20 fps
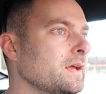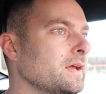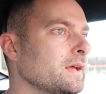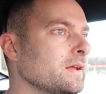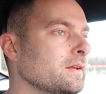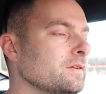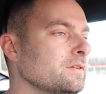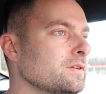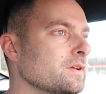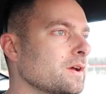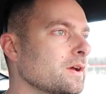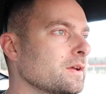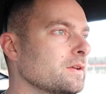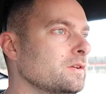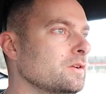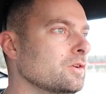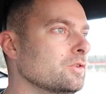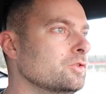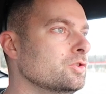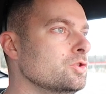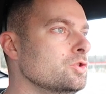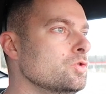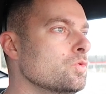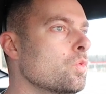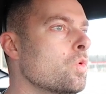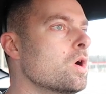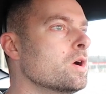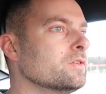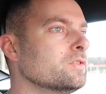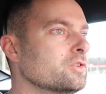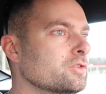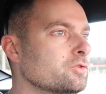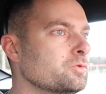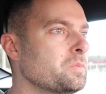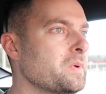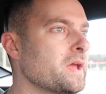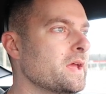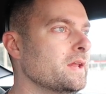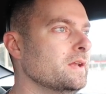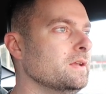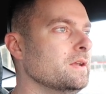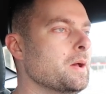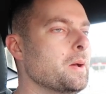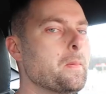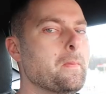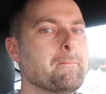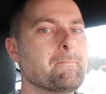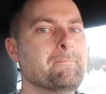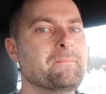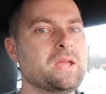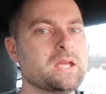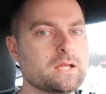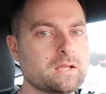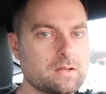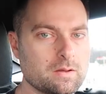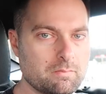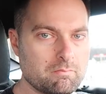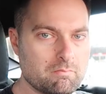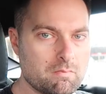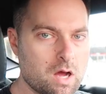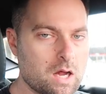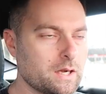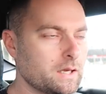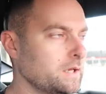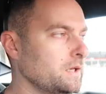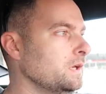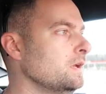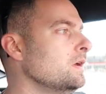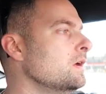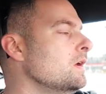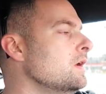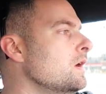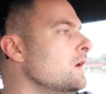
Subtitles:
And you know, do you want to spend big money